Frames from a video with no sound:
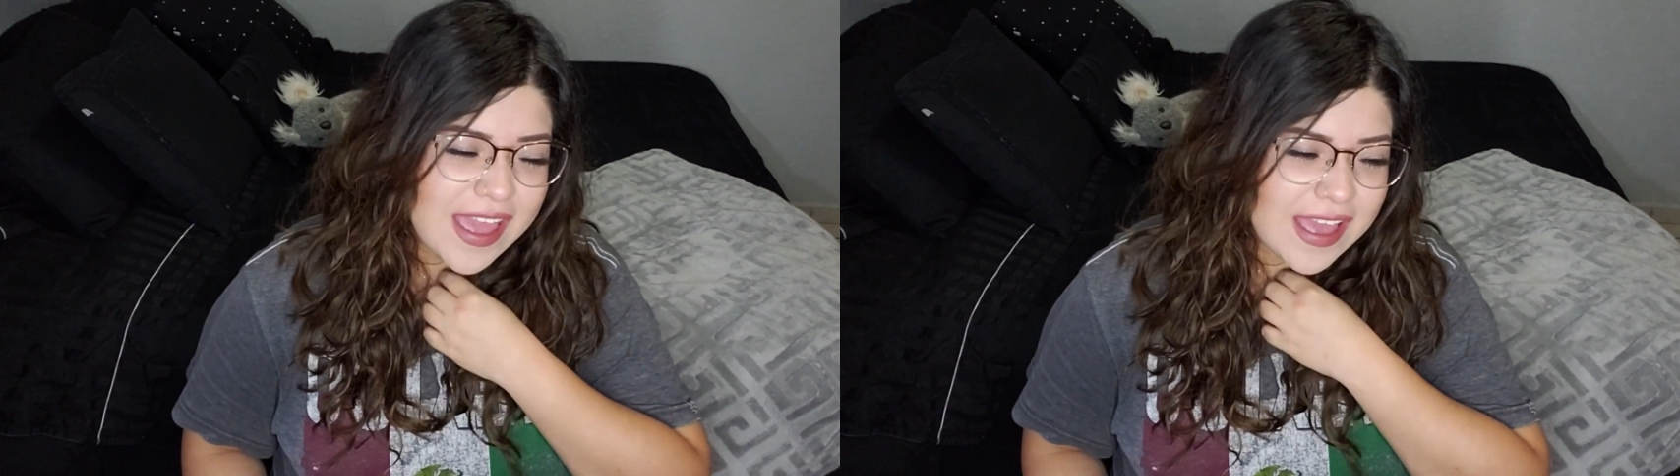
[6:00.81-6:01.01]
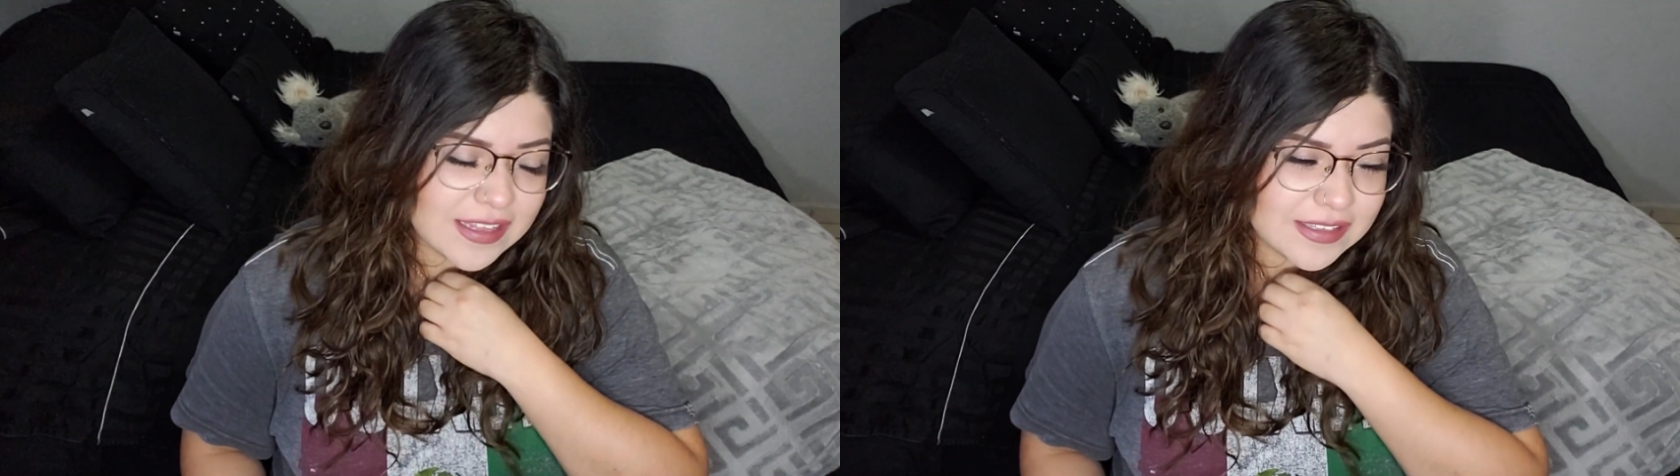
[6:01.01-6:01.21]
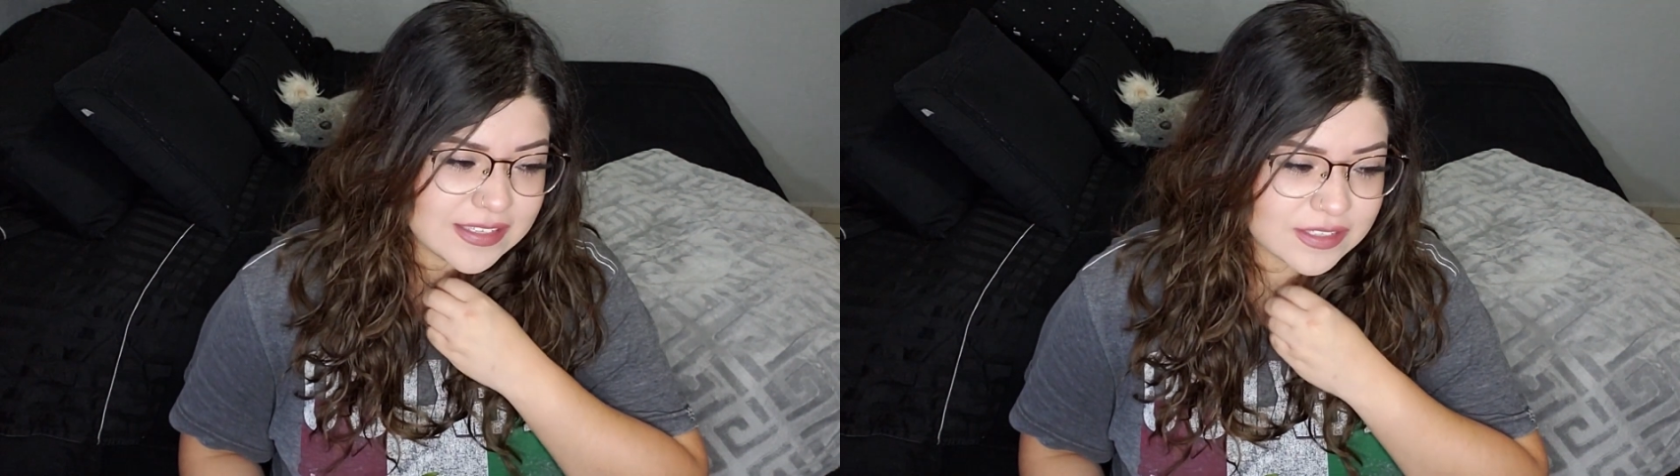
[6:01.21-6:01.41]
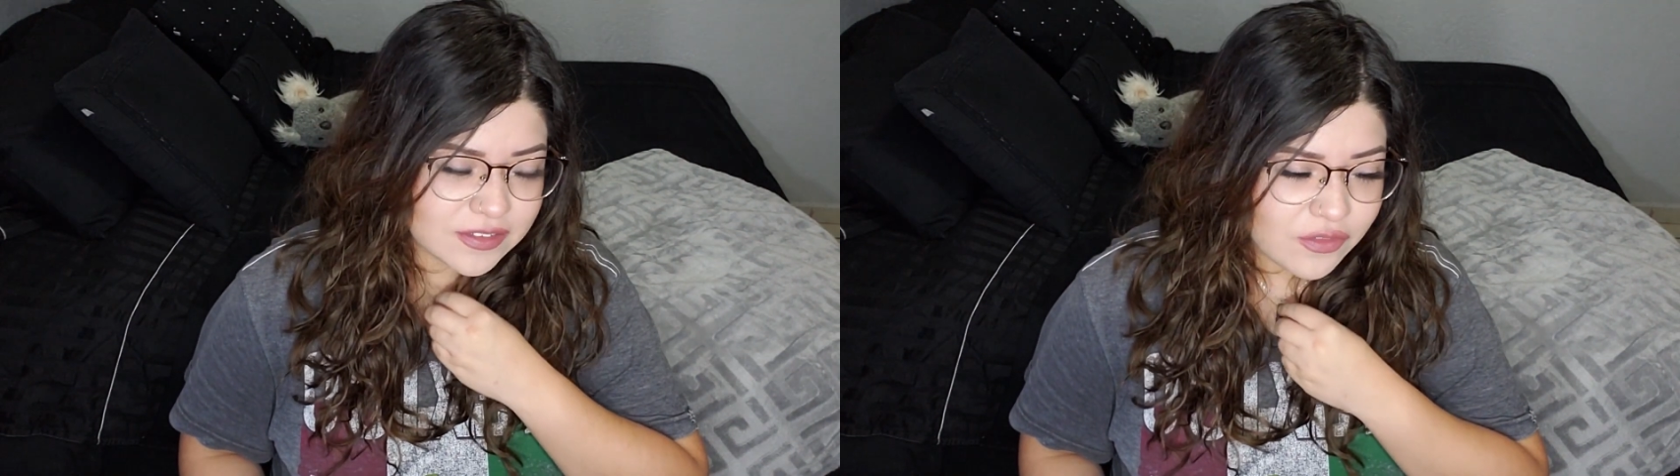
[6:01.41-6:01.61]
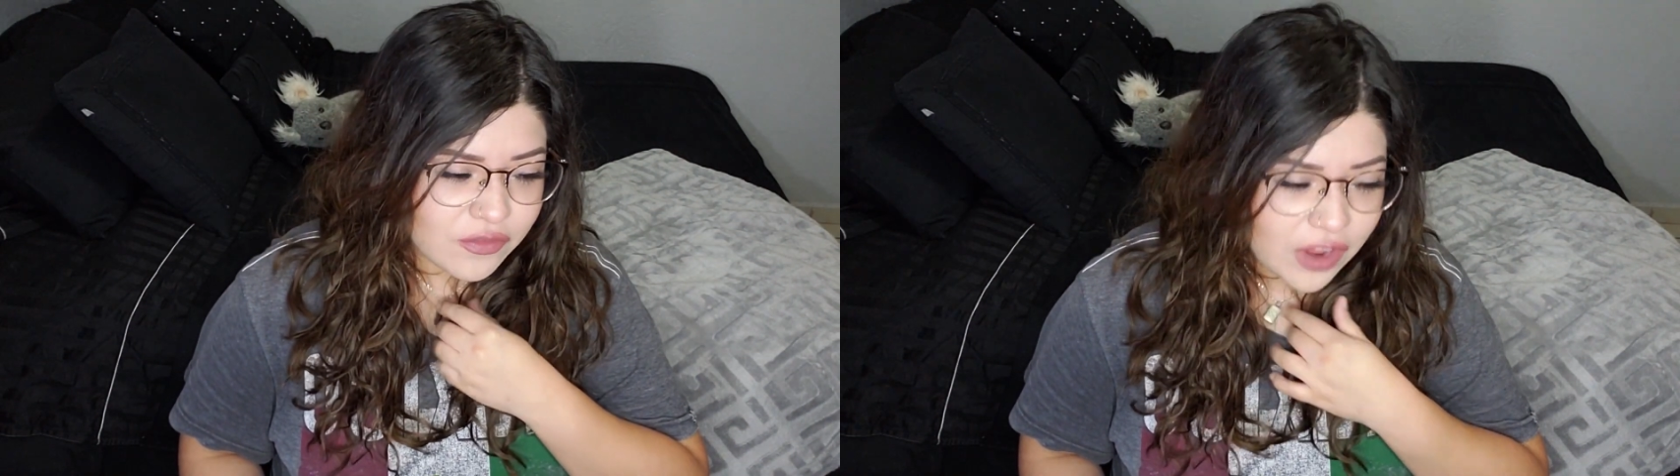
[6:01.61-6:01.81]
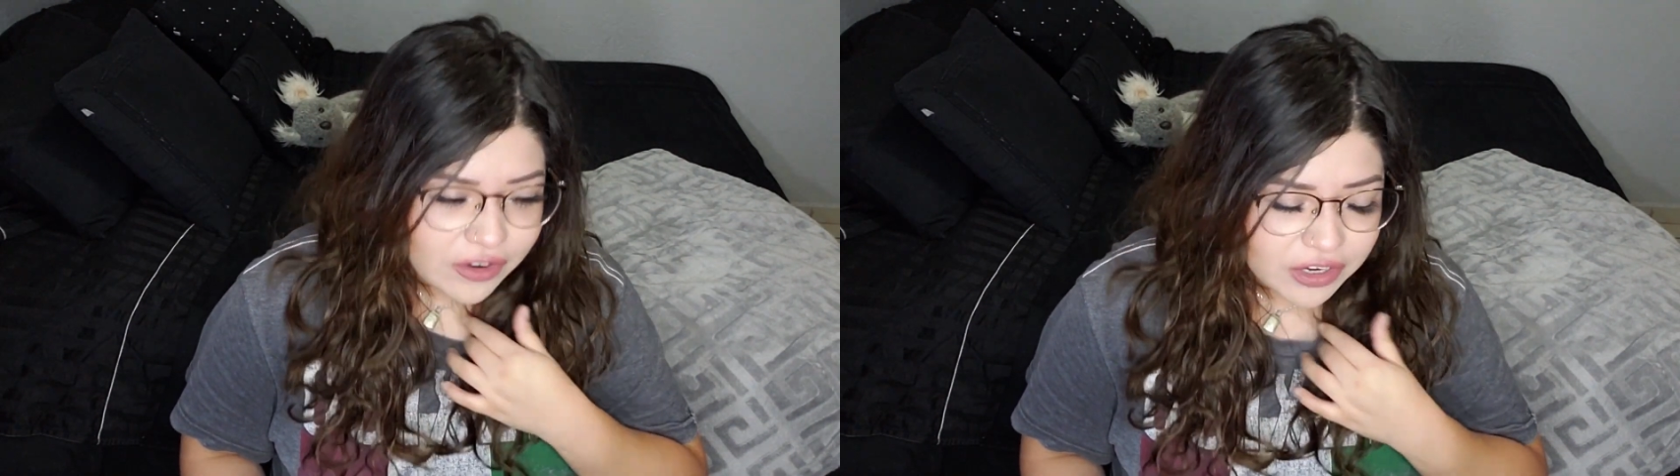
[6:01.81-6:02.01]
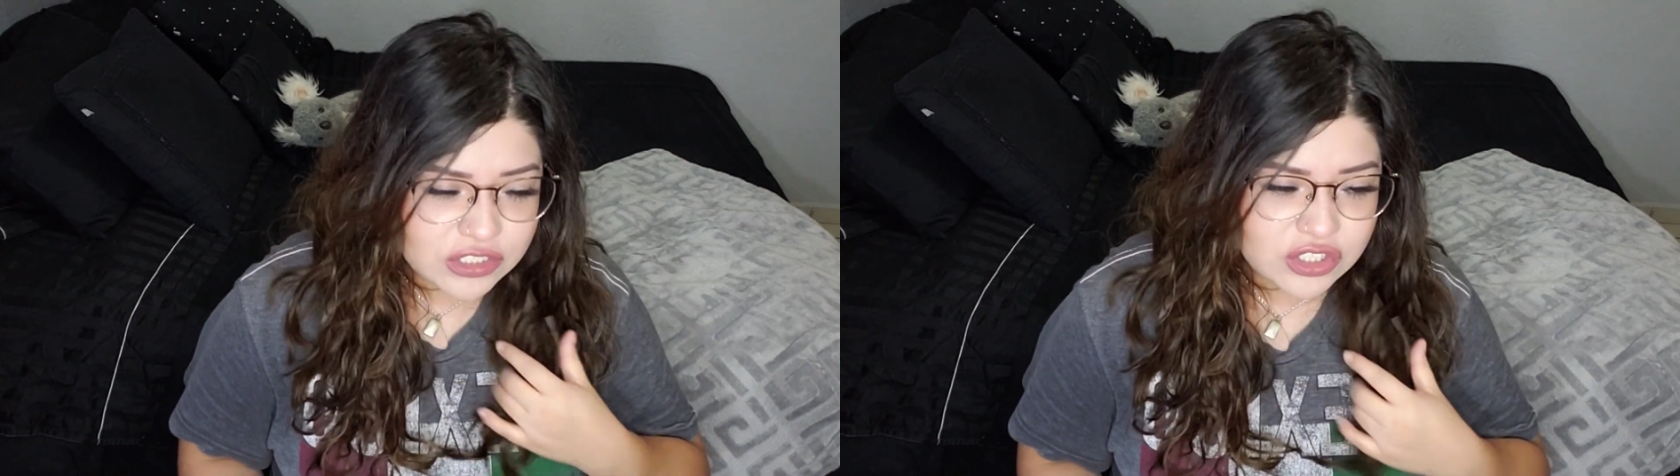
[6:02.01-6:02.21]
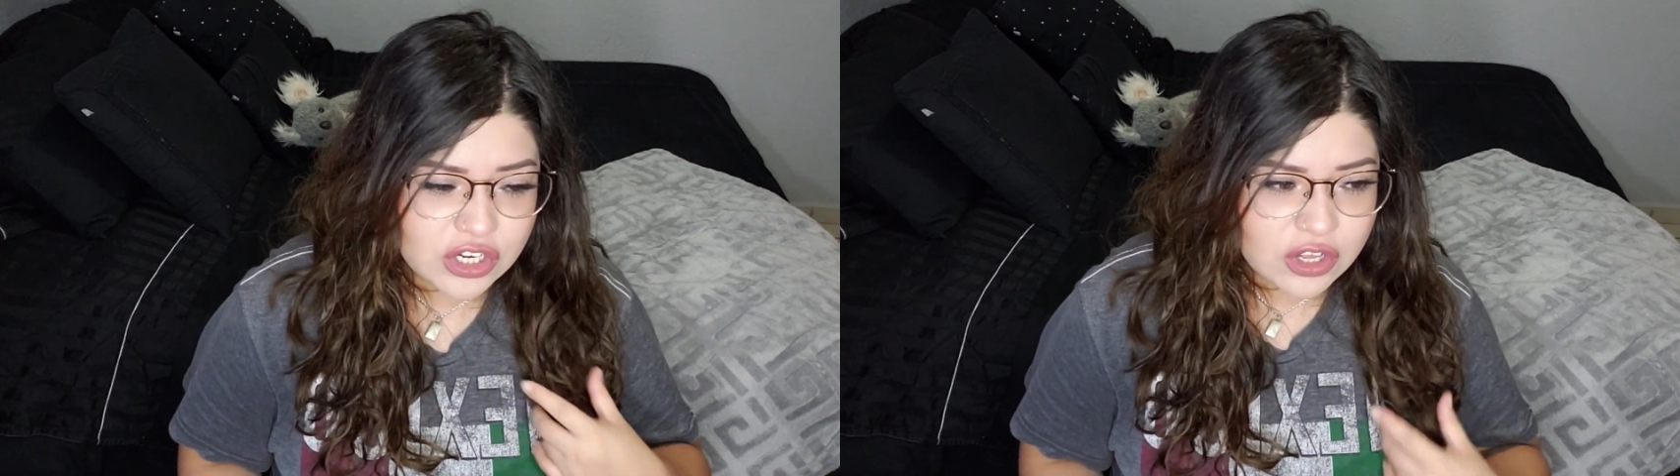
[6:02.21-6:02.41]
It's very
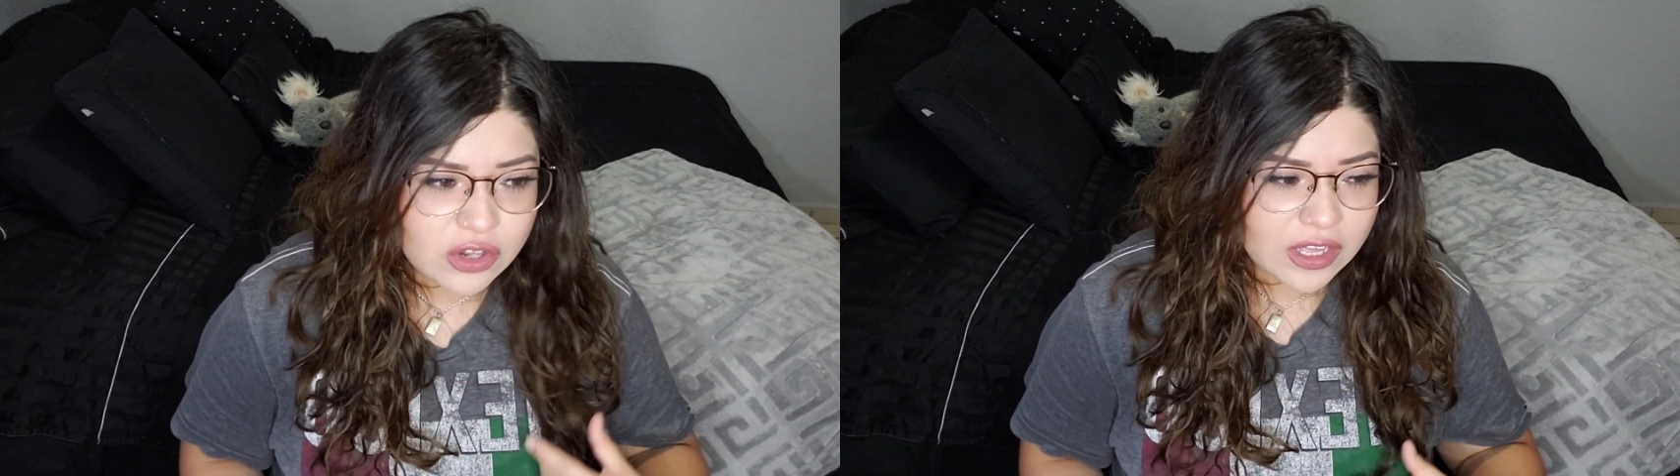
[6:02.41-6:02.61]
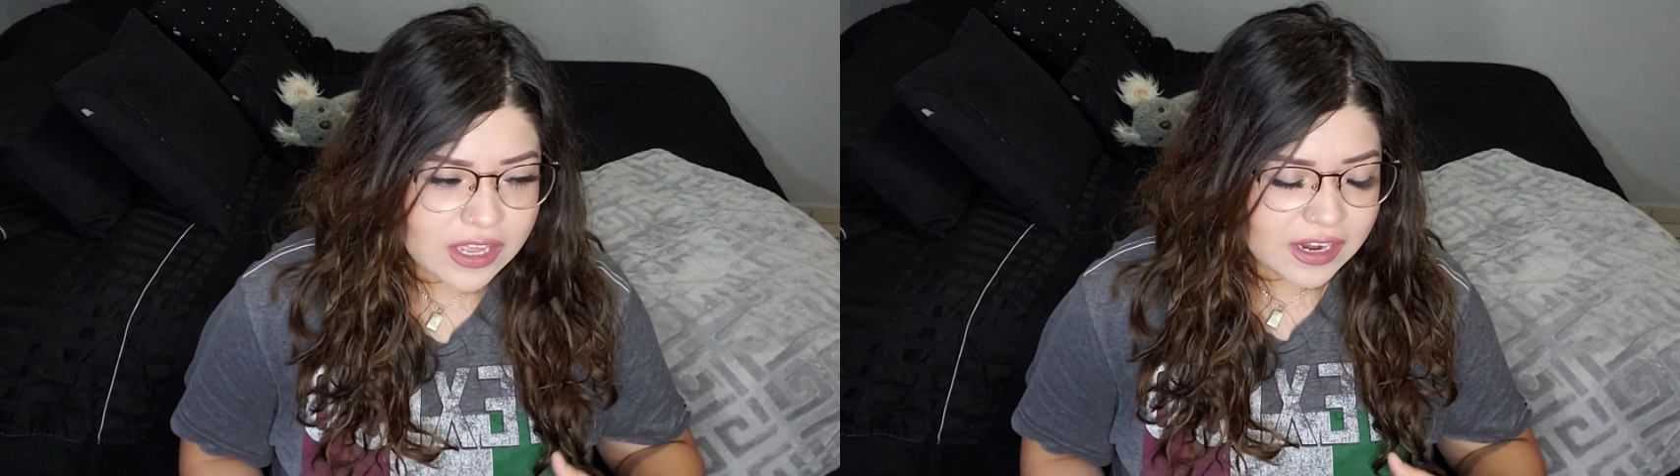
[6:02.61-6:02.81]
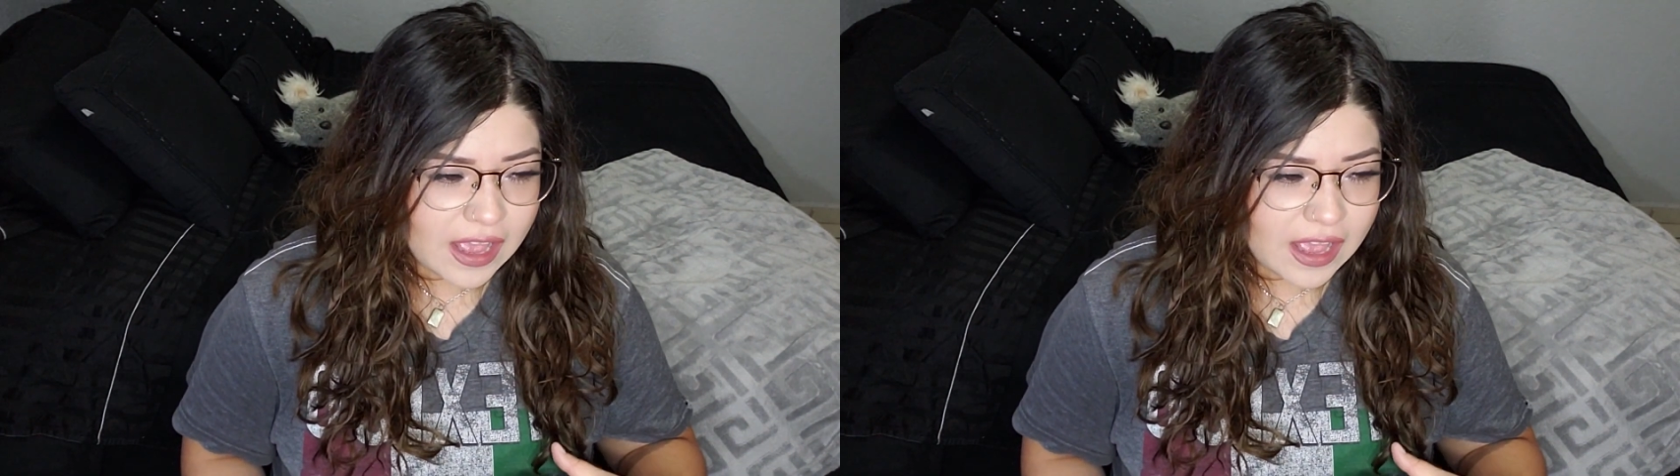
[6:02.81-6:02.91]
chill, and it